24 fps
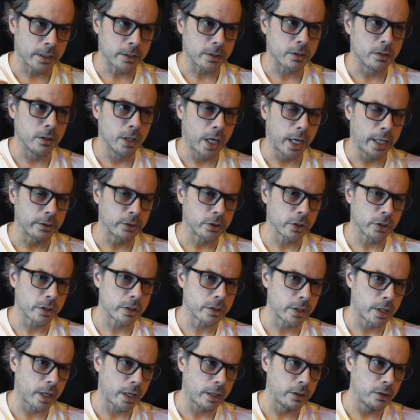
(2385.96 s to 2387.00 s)
it's not
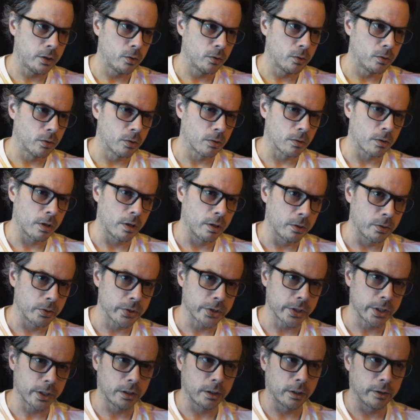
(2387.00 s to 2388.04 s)
just that you
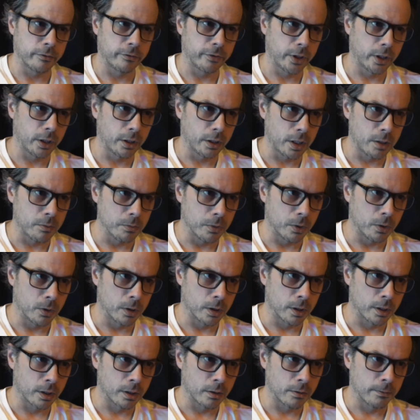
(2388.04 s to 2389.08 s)
grow significantly
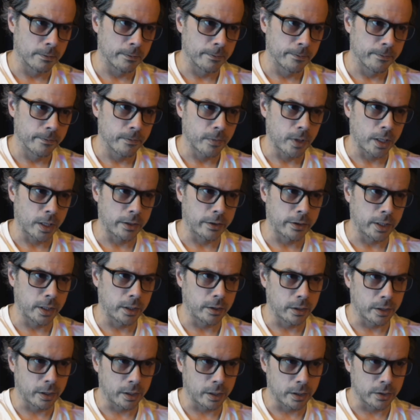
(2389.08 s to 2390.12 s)
more. I
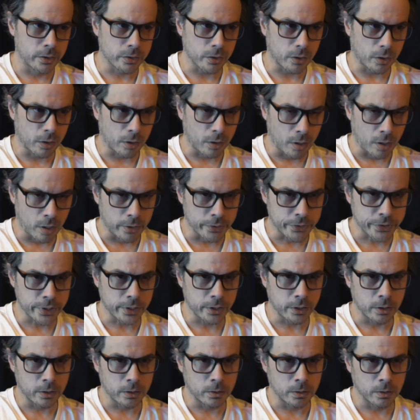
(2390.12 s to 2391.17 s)
think that it's
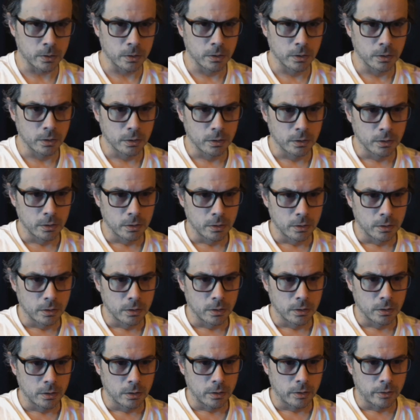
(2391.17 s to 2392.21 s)
also
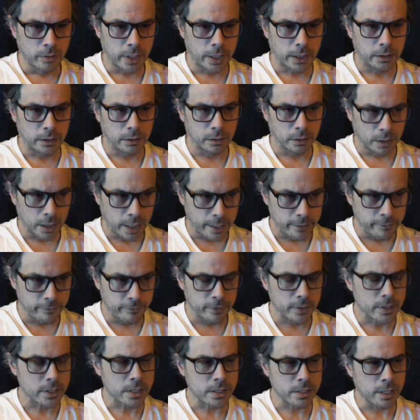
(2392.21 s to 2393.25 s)
that
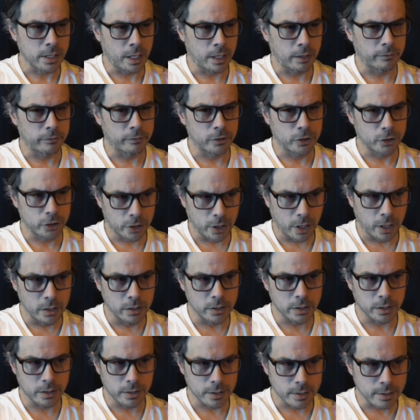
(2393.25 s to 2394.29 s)
life itself
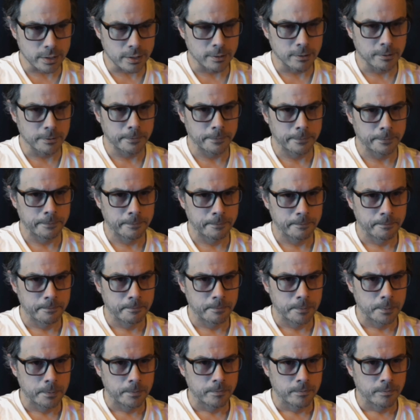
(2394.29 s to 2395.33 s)
changes.
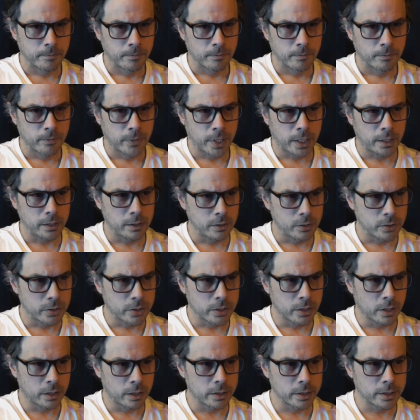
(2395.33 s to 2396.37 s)
that you
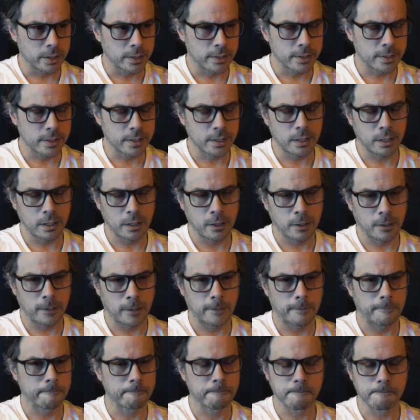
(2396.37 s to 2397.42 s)
start to
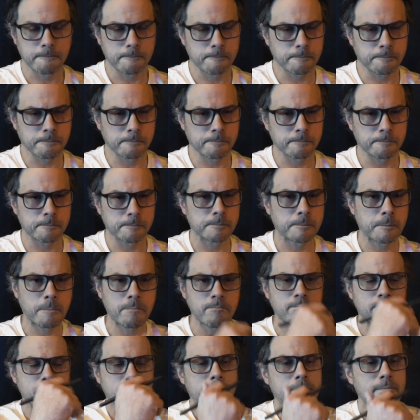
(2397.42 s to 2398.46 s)
see, I
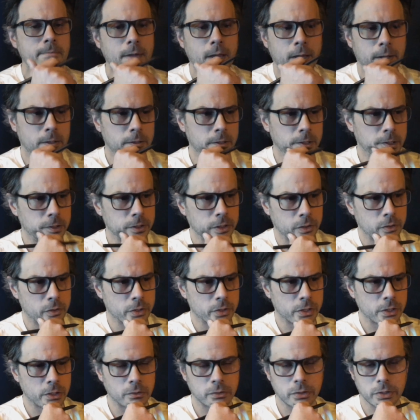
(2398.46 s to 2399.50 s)
don't know, you
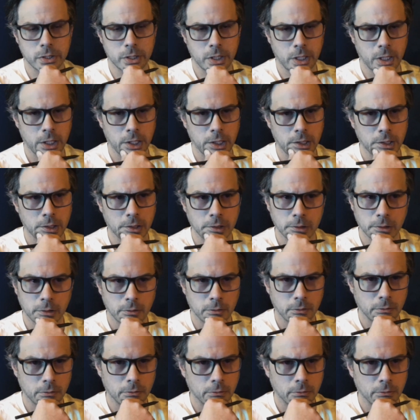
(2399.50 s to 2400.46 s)
see